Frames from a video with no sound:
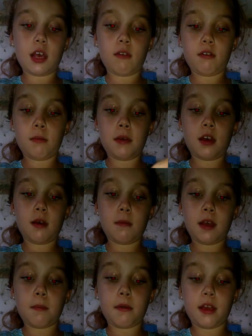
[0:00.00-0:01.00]
it will become
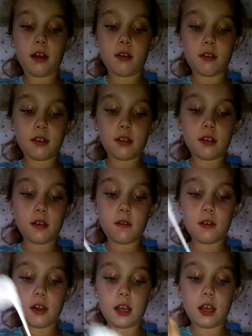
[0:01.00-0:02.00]
like Play-Doh
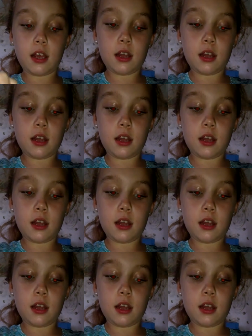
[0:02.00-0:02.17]
soon.